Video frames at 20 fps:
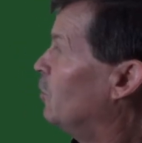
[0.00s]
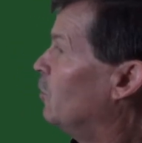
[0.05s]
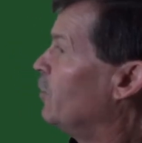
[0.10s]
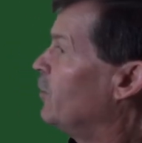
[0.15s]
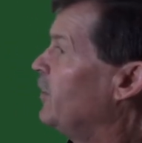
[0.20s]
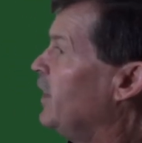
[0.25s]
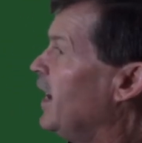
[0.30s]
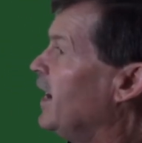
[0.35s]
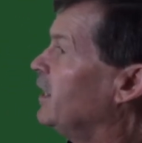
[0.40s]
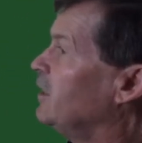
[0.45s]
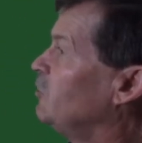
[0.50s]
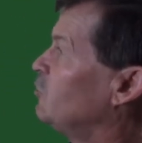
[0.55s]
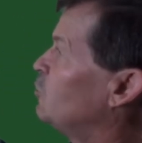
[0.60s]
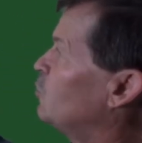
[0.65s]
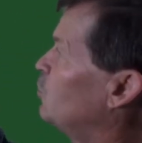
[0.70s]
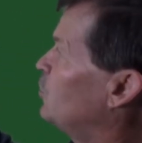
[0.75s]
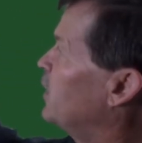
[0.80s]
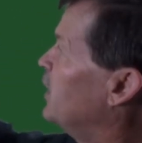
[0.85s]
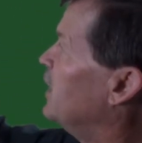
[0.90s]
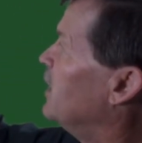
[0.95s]
that is
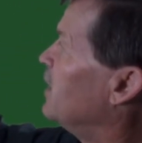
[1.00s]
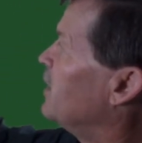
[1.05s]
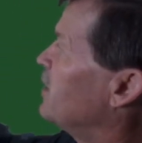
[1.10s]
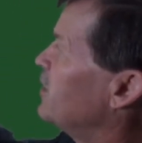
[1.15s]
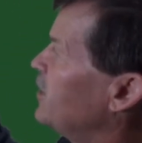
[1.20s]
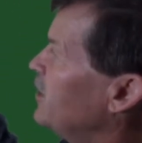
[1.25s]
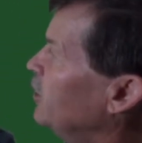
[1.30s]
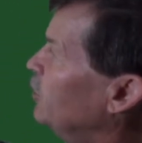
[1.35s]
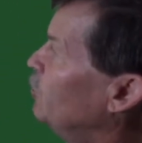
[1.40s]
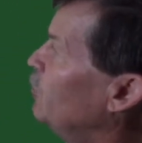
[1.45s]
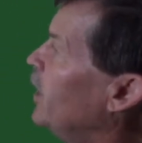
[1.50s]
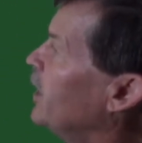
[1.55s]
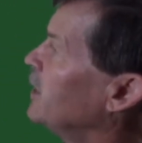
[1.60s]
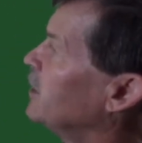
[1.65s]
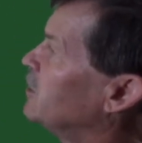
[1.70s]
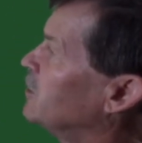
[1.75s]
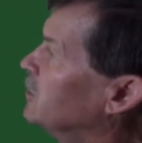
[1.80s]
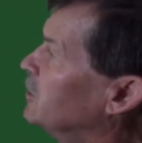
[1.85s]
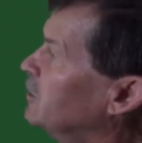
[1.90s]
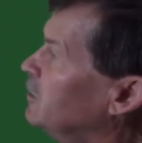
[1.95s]
the
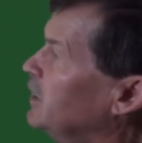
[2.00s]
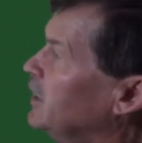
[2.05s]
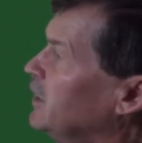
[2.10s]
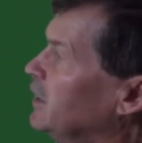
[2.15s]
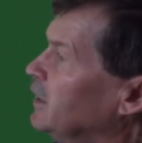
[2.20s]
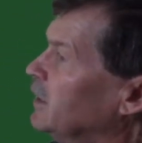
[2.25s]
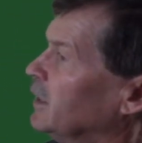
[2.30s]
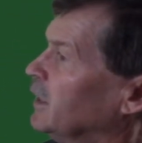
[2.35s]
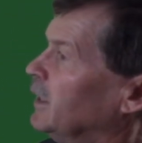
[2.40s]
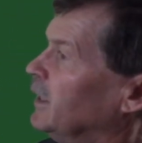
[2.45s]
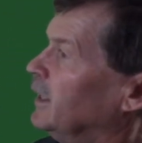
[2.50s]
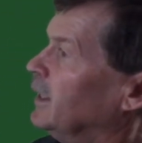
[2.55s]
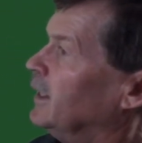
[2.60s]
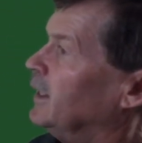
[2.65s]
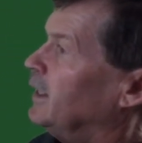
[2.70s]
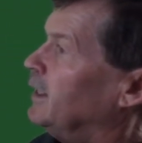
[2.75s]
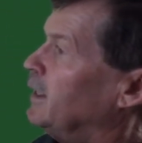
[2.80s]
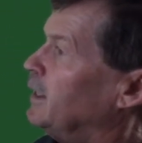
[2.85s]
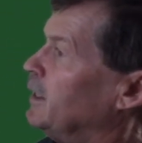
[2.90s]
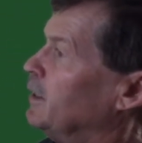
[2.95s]
theoretical
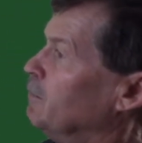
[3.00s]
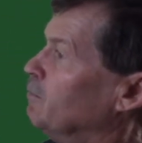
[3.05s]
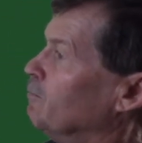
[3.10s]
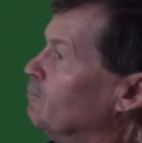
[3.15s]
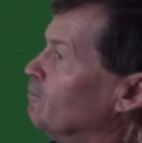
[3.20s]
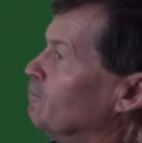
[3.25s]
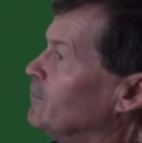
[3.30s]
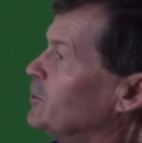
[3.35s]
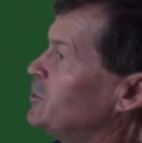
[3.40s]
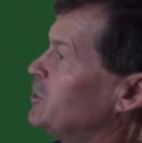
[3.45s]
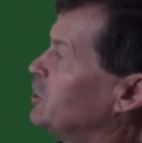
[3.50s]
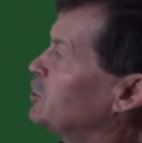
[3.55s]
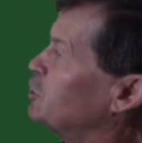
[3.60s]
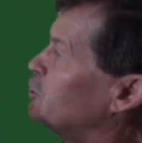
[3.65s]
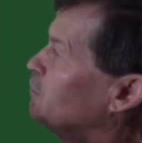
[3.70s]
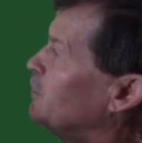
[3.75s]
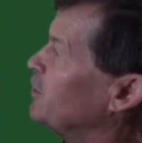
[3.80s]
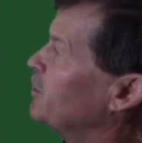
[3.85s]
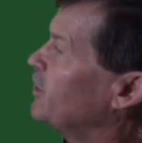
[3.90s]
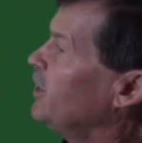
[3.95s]

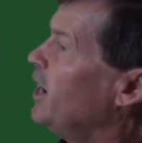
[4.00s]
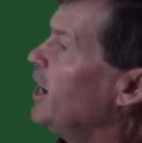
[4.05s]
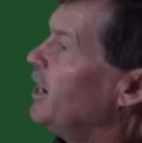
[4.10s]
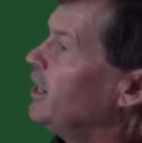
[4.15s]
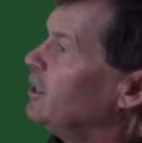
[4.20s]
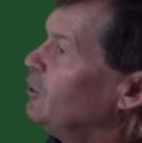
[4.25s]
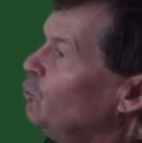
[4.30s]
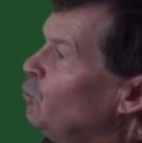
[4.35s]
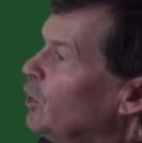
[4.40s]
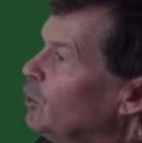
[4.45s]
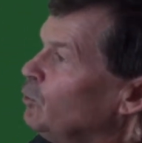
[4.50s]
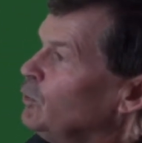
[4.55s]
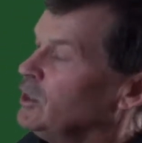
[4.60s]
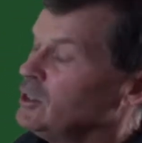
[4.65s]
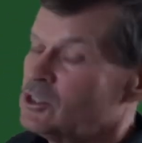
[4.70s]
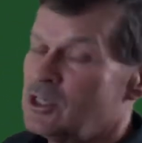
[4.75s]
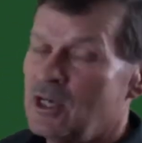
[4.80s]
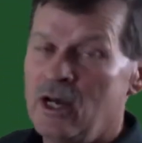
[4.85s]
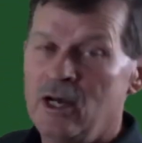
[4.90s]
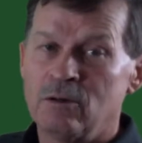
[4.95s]
system of thought. And what we
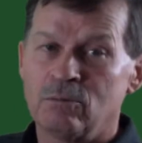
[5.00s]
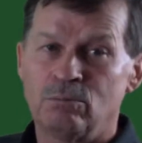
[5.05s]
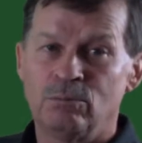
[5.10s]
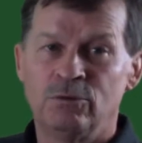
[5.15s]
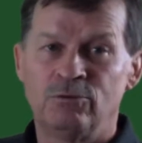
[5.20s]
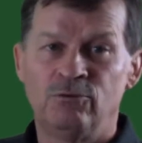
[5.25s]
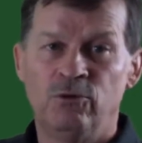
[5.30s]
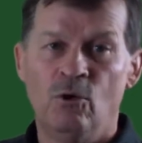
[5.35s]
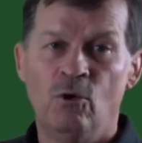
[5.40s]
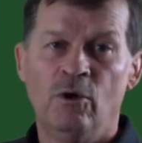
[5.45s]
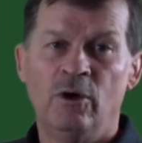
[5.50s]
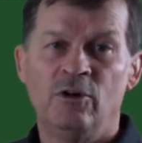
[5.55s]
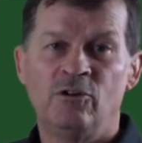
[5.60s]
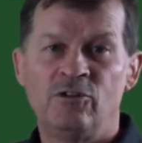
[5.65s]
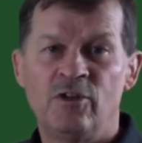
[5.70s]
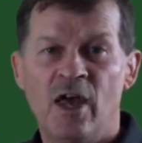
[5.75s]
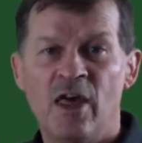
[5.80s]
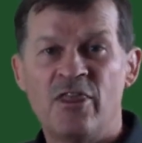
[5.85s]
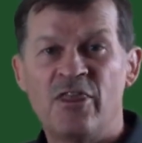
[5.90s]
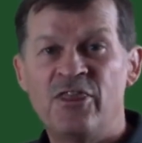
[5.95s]
had taught before is
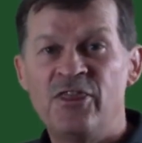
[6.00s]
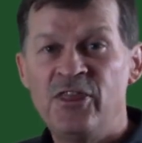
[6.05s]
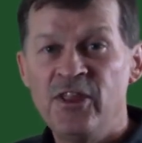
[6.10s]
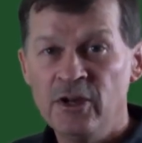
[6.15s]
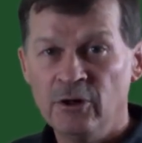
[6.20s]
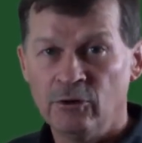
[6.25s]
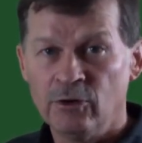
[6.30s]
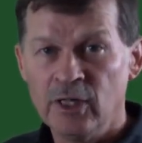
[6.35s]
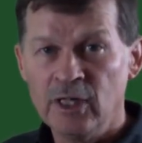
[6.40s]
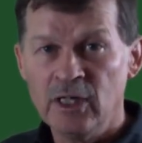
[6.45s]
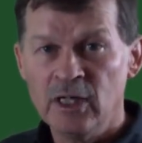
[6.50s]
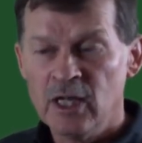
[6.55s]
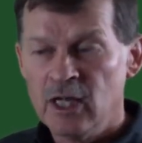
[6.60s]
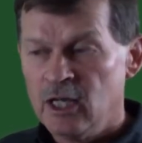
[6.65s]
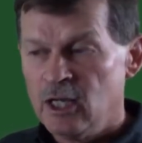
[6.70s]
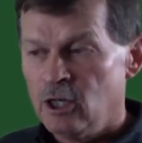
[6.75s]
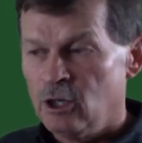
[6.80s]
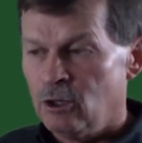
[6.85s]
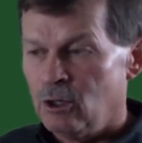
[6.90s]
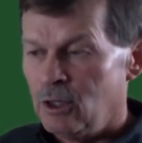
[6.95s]
that theory
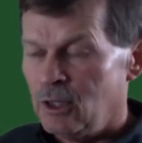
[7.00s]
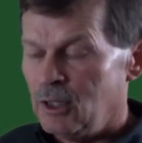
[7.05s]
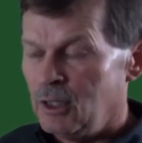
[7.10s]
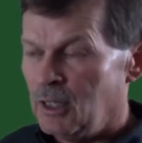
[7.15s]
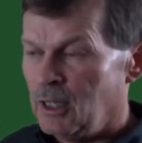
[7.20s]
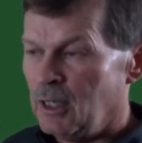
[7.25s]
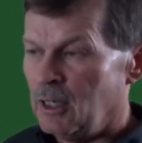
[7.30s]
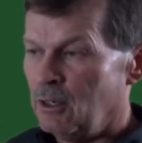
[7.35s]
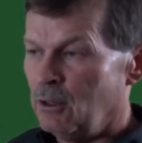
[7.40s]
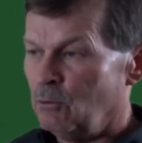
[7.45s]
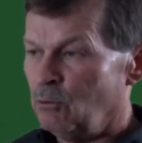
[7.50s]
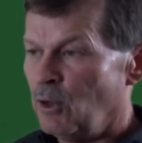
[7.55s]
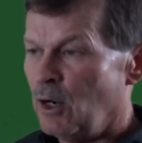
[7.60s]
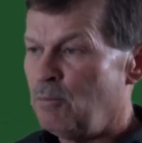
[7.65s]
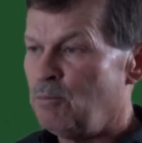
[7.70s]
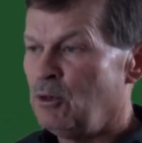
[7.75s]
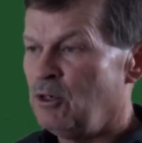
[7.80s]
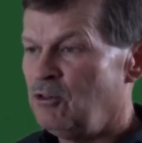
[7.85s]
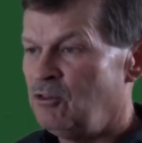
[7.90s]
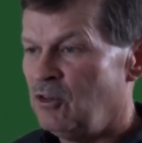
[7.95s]

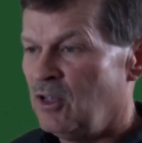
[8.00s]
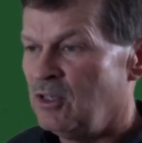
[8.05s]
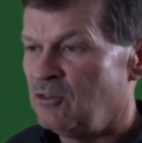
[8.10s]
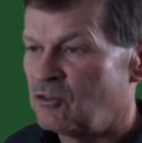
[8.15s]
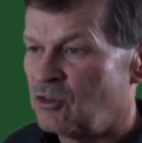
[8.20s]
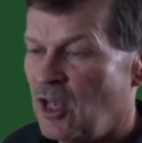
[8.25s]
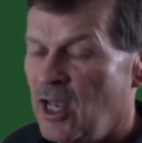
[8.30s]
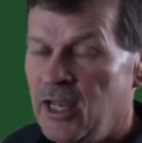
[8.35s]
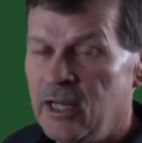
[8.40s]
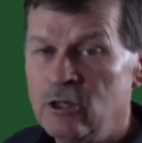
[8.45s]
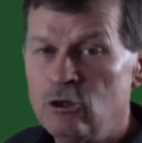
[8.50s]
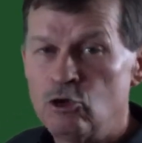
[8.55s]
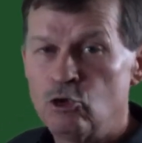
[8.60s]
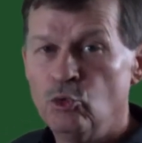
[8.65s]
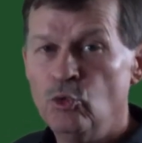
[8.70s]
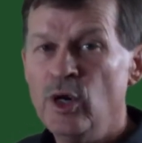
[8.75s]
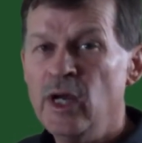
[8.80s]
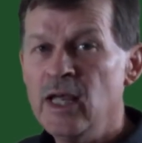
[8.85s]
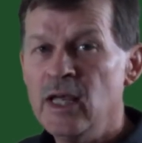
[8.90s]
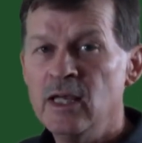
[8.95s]
represents a
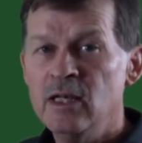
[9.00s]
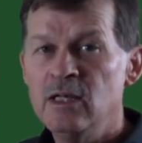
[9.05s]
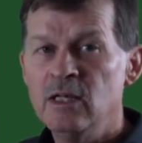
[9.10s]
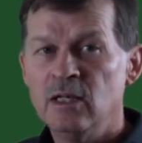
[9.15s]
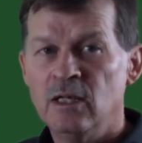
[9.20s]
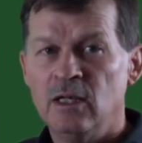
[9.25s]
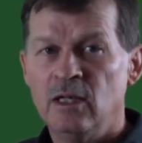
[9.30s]
grid